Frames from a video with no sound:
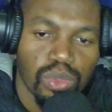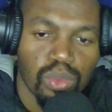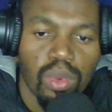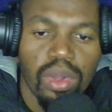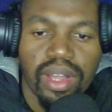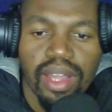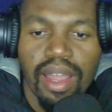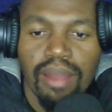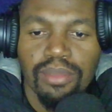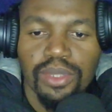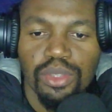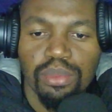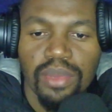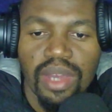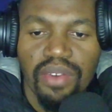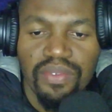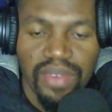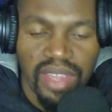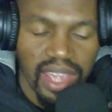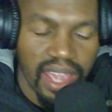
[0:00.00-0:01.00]
Welcome to my
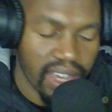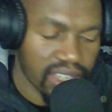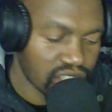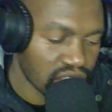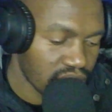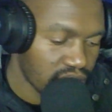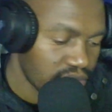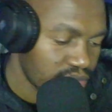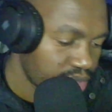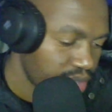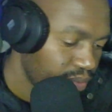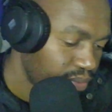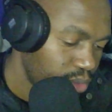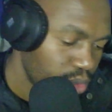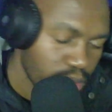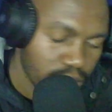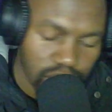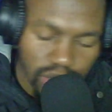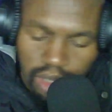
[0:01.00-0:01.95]
reactions, reviews,